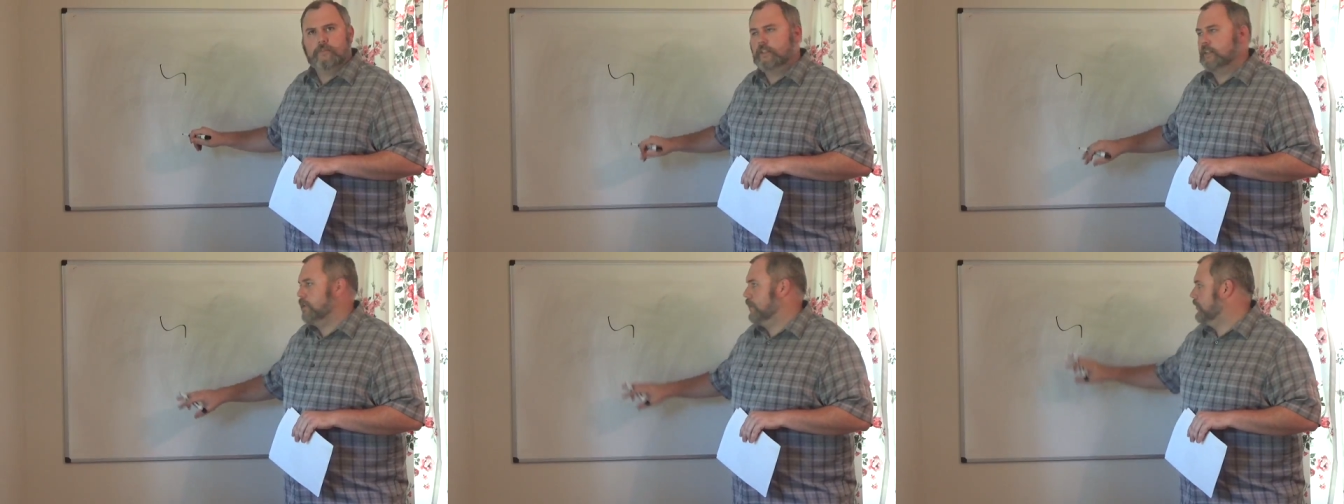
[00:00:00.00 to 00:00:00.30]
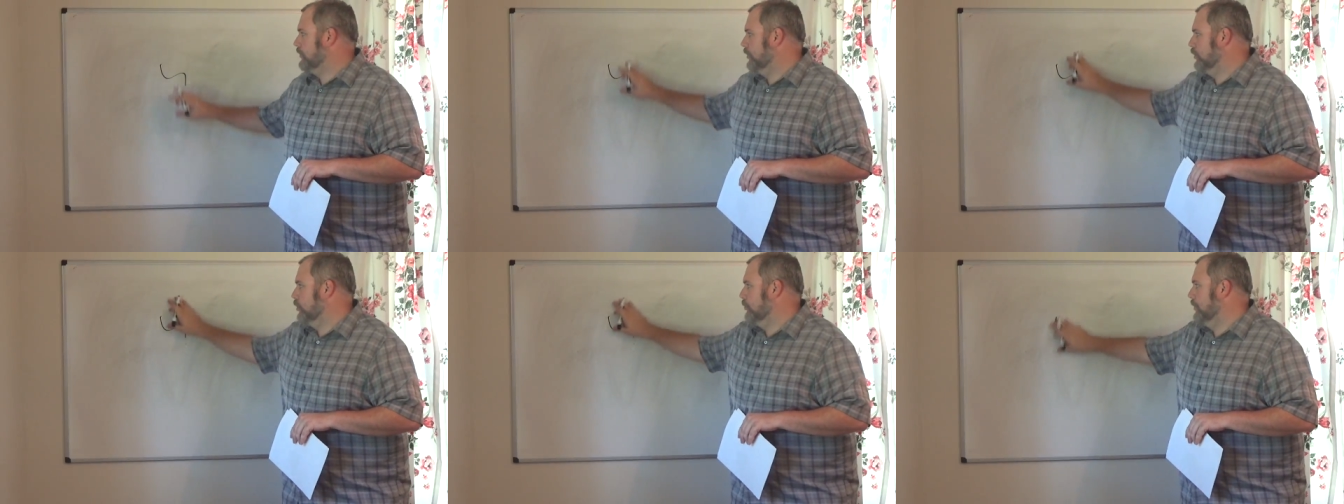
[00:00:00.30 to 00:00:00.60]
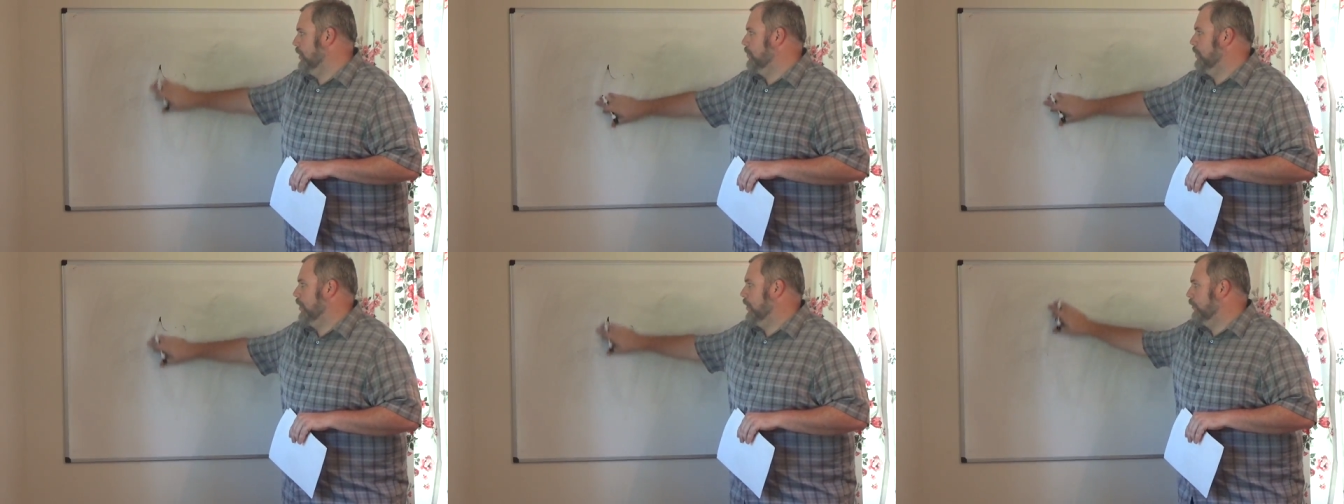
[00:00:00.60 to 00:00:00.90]
Yeah, it's a little
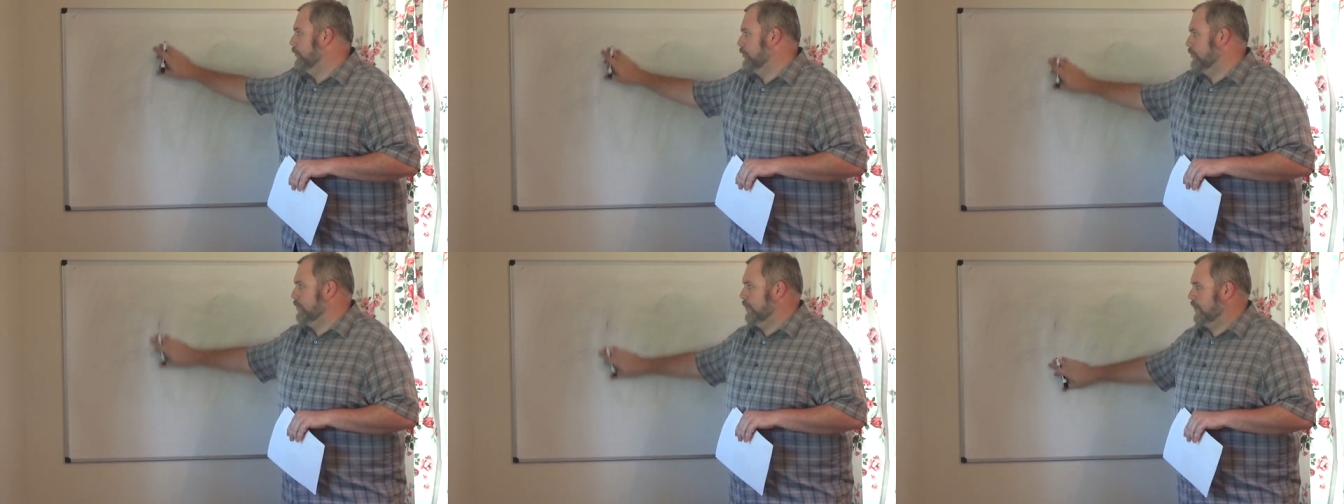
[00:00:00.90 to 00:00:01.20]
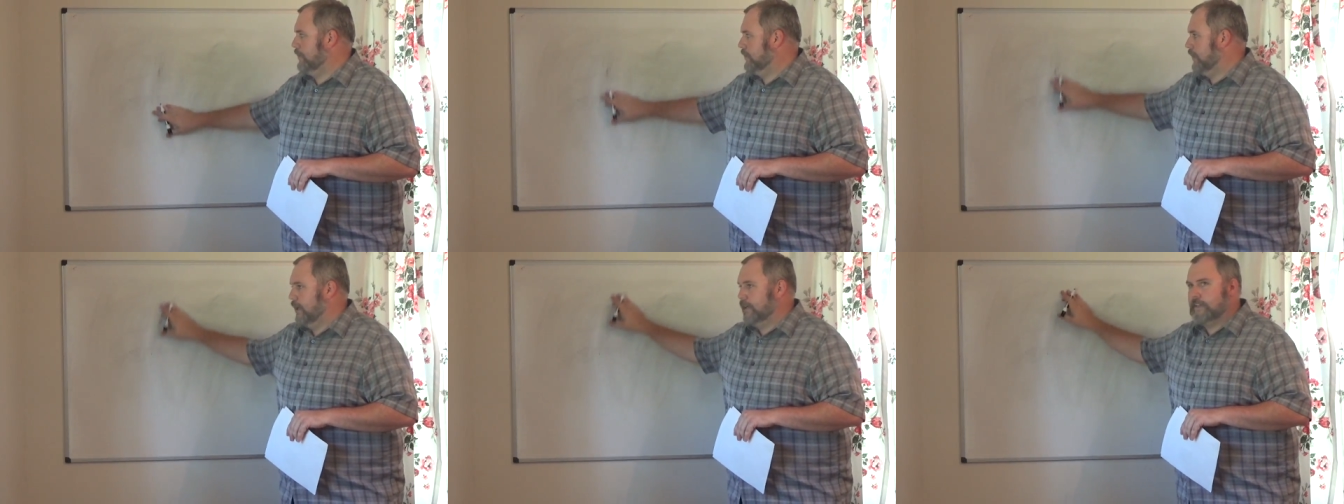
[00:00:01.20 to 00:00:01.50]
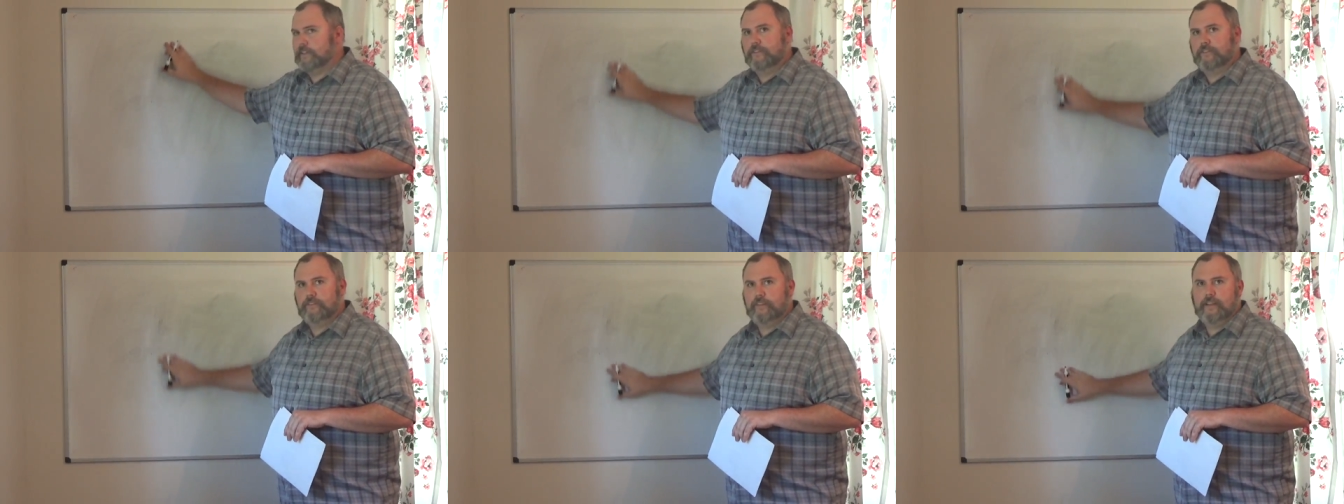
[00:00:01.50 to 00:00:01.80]
bit better for me. I
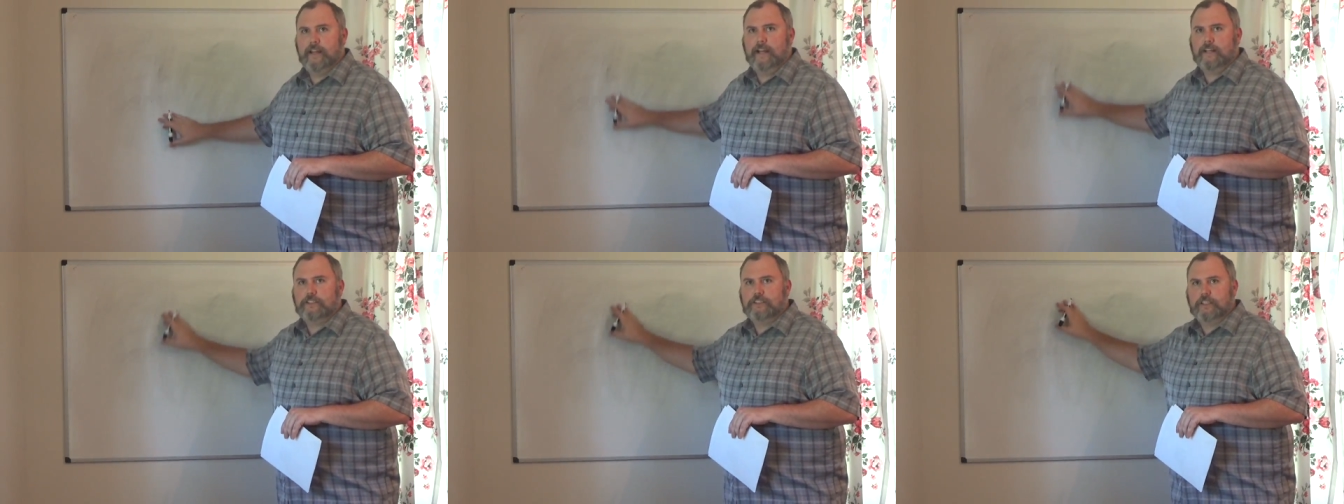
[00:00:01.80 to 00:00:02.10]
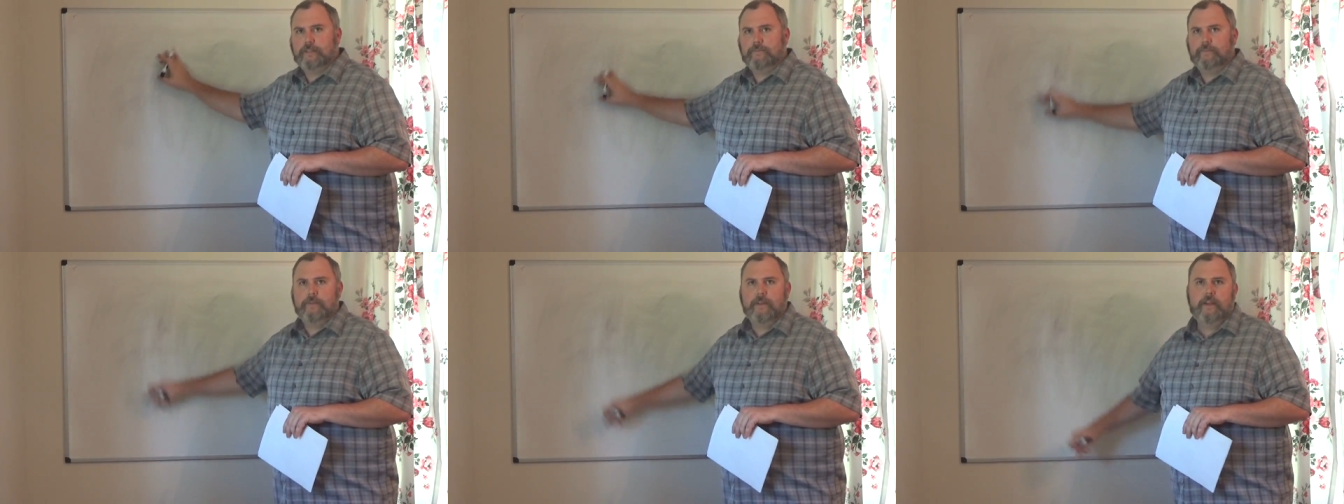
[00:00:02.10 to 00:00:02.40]
can see actually.